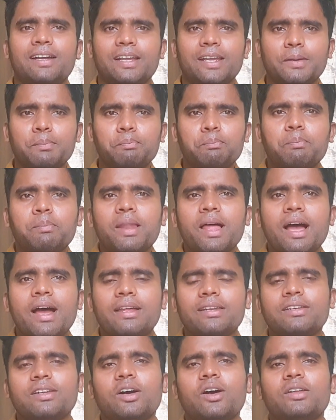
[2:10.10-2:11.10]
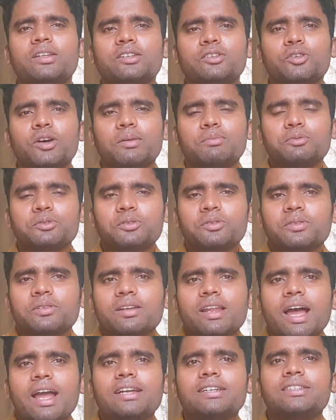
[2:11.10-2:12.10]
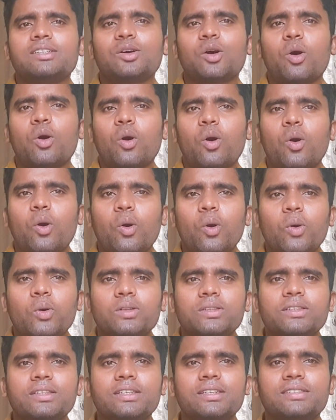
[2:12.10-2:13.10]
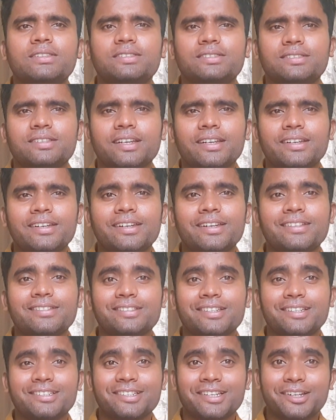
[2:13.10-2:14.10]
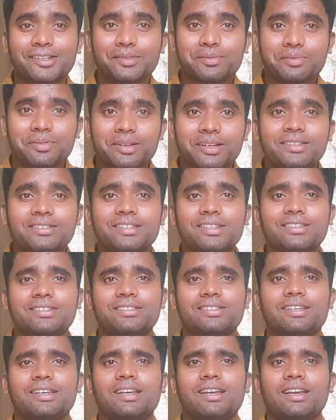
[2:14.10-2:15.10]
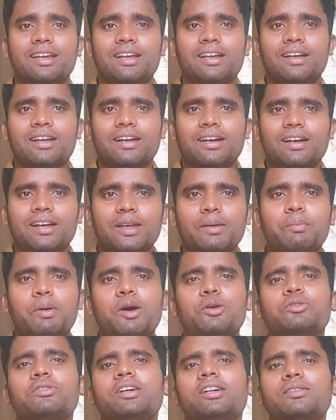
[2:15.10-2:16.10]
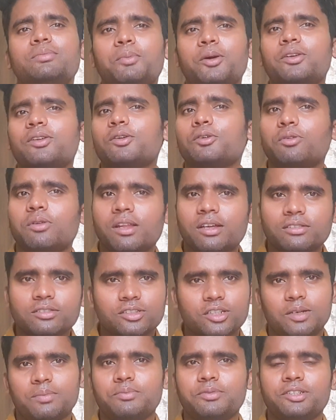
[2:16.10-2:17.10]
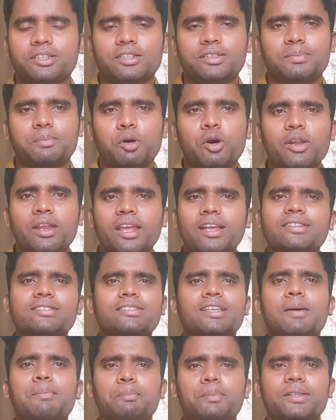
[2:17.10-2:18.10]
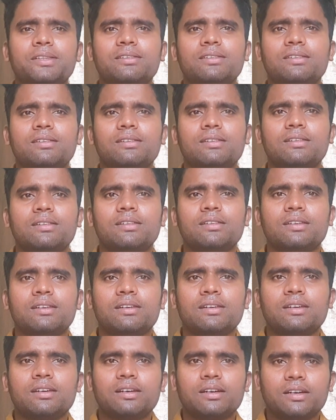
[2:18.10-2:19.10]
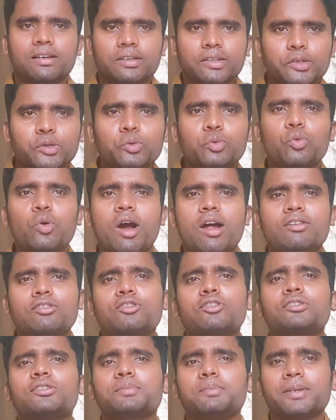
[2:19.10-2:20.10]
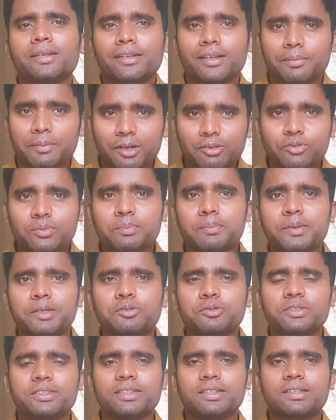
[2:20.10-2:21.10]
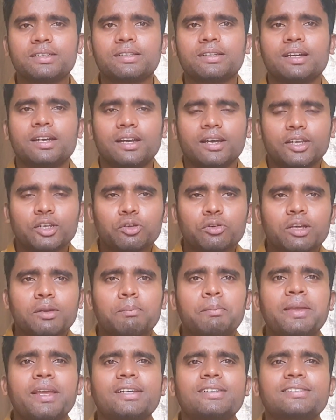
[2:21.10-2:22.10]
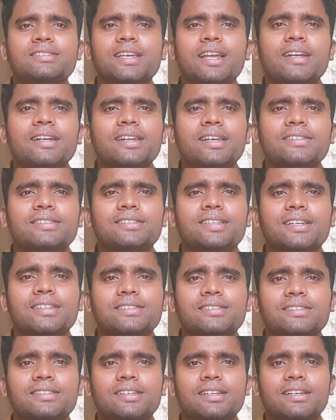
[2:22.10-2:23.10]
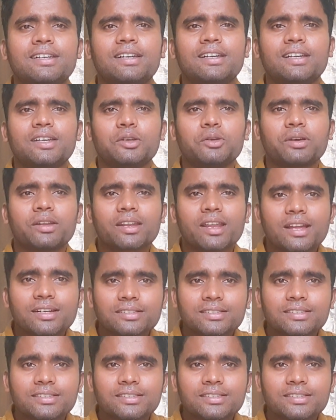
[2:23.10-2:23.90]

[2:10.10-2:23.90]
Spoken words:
a plan or you have to write all these sentences and phrases about that particular subject. For example, you want to speak about music, you can make sentences, you can write